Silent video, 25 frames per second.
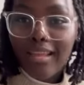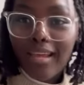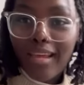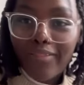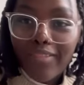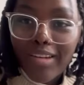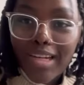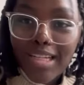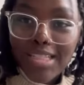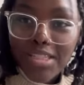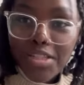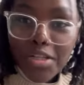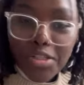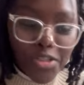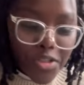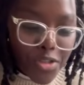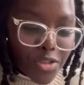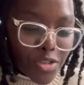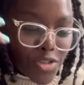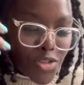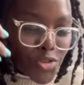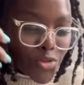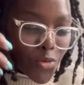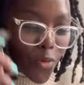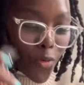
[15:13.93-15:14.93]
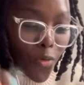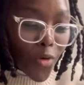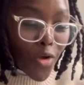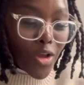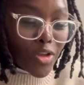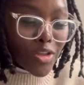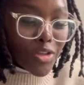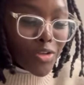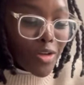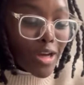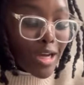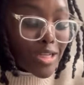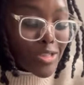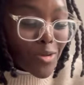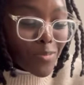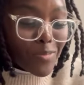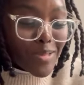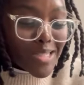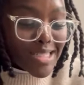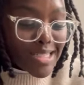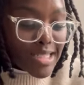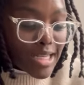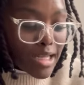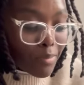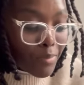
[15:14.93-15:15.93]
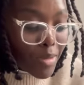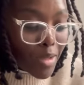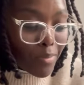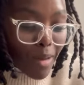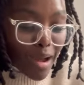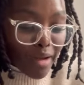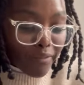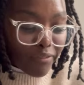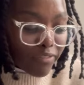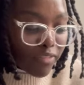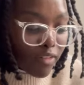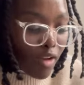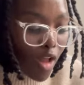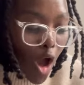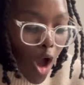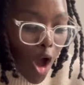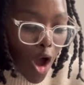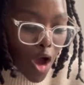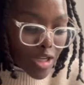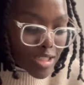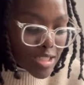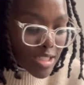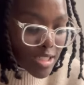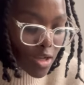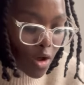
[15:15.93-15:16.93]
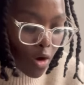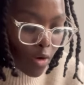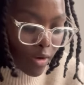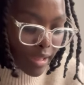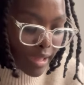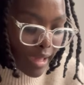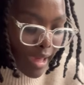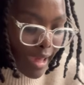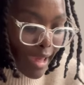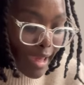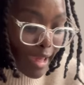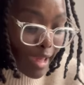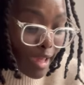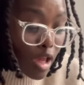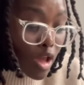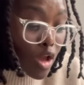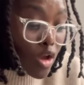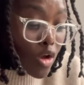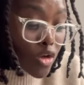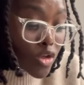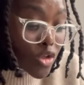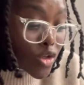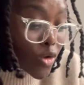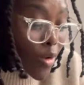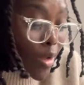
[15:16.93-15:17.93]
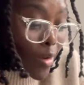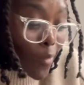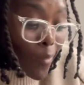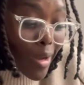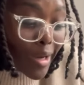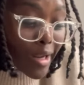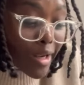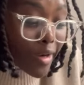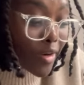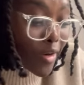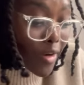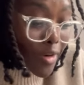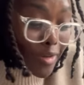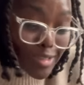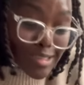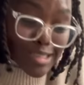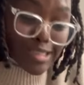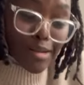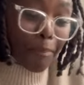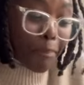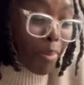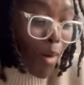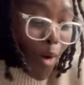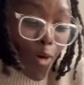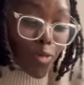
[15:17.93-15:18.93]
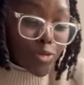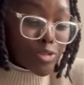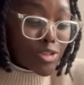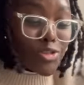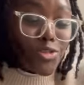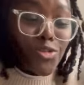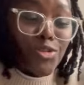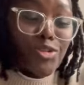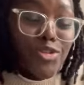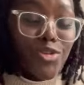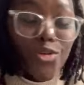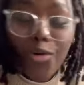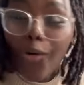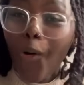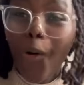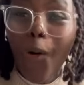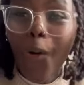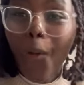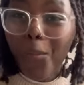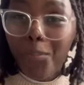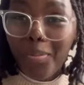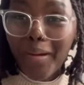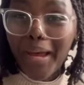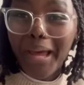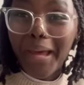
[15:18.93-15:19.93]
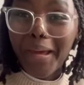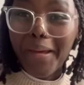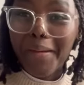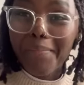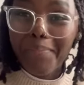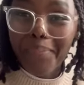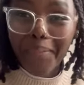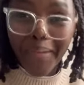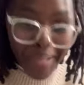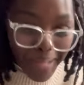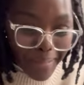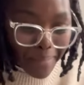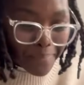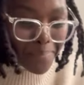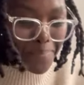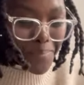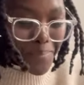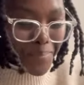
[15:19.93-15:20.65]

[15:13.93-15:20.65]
even inserted a straw. You guys will be seeing me in my vlogs, okay? Doing what a girl's supposed to do, baby.